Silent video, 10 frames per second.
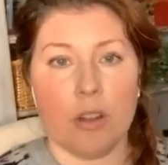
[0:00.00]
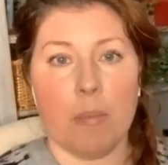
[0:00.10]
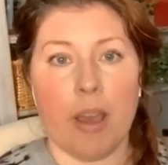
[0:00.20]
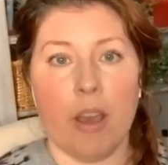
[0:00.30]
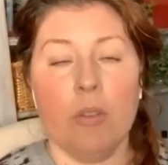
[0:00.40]

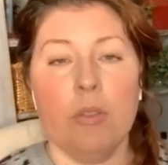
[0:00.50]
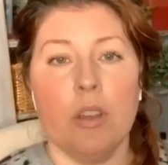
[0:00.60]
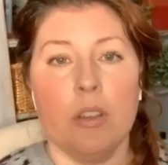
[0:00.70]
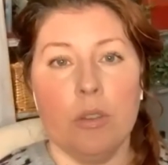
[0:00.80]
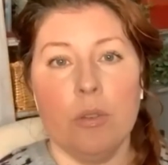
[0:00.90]
amount
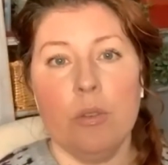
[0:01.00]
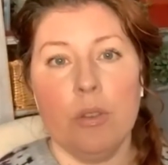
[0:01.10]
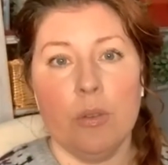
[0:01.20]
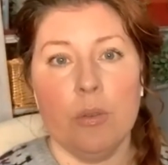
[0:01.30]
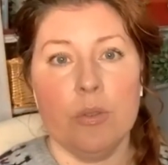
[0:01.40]
that you
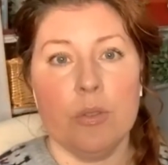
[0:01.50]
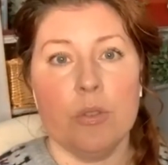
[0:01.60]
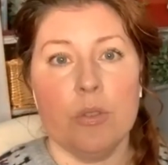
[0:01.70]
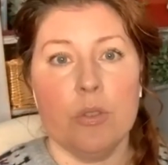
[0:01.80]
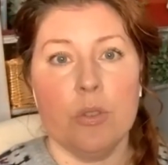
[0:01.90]
use
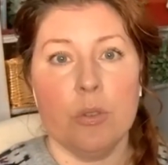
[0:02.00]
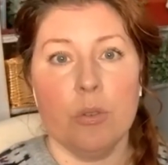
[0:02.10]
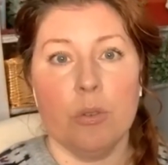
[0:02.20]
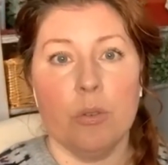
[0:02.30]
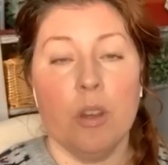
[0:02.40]

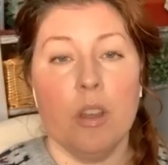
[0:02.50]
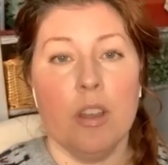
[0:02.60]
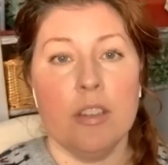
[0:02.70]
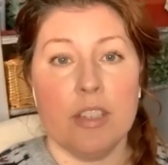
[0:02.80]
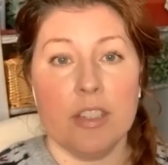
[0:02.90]
to
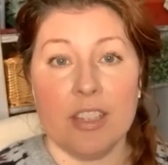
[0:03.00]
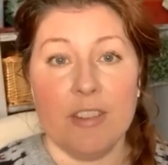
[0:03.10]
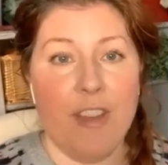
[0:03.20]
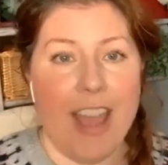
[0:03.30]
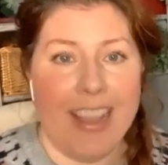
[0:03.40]

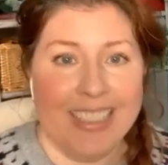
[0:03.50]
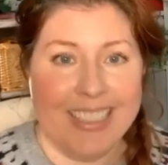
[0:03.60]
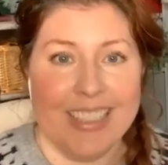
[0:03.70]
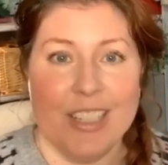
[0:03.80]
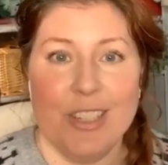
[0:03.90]
disinfect
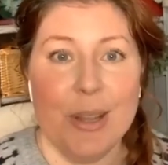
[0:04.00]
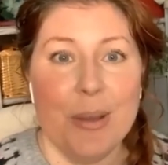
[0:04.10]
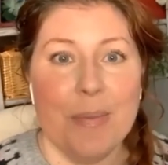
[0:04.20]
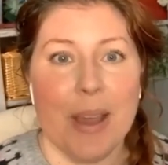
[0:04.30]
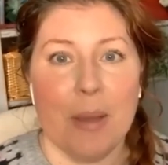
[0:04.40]
the
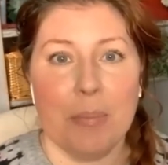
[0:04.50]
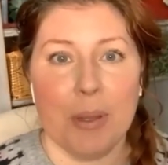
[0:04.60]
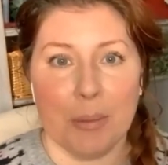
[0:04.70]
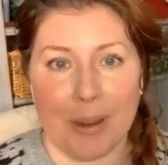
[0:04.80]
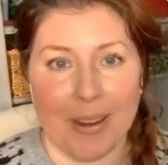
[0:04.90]
gym at
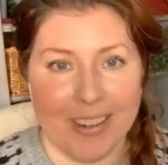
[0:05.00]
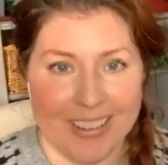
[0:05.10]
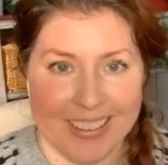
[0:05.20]
Pure Barre.